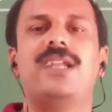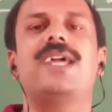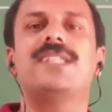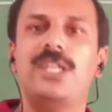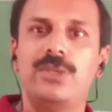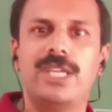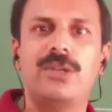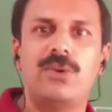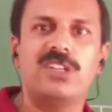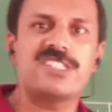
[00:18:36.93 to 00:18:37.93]
And like that you
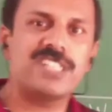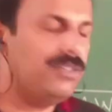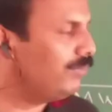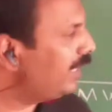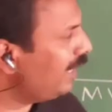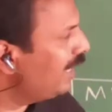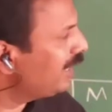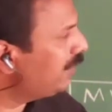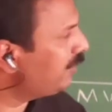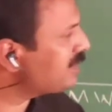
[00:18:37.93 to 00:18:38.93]
can call the same
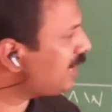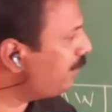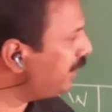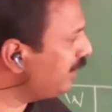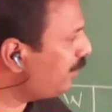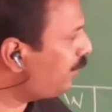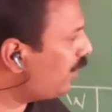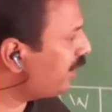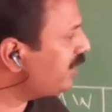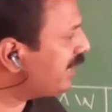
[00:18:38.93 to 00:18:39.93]
way. If it is coming in the
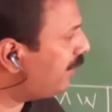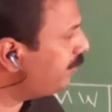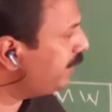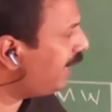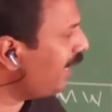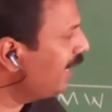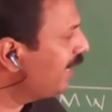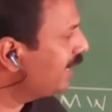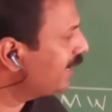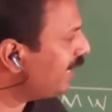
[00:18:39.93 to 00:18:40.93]
border, it can be
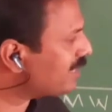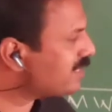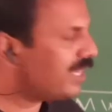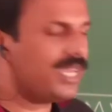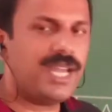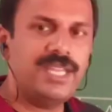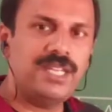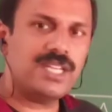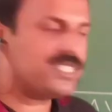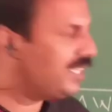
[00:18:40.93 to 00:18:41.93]
a X-ray, high
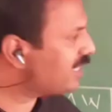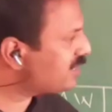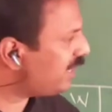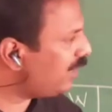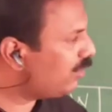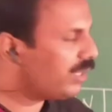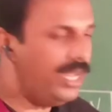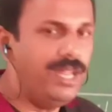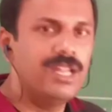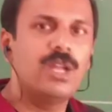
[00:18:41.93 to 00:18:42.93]
energy X-ray or
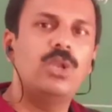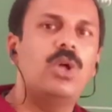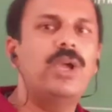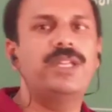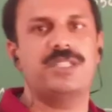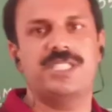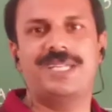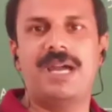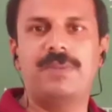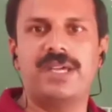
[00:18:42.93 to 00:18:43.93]
a low energy
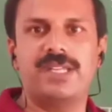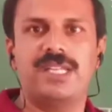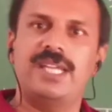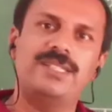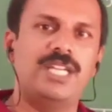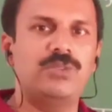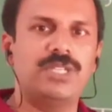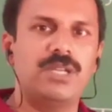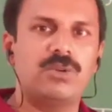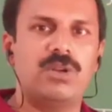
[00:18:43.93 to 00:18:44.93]
gamma ray. Like that you
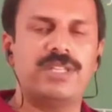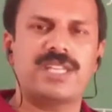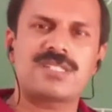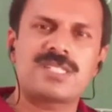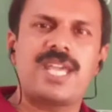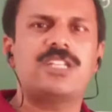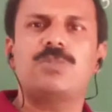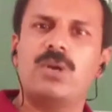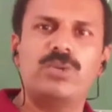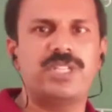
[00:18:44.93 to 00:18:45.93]
can call. The
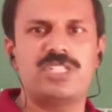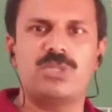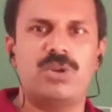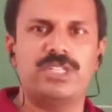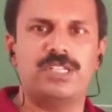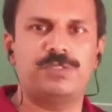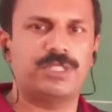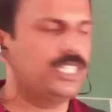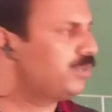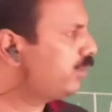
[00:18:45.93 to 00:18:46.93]
exact boundary is not there
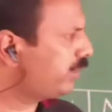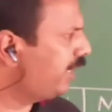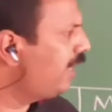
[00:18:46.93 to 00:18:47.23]
for that. Okay.